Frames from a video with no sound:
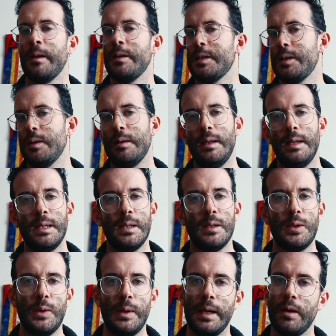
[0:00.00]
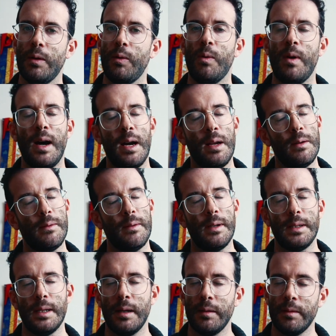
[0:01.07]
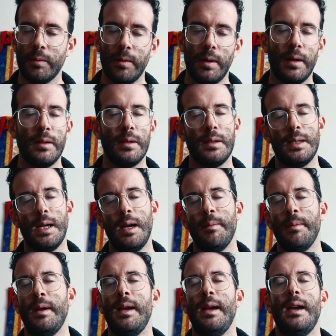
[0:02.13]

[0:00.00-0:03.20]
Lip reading: So listen to it one at a time,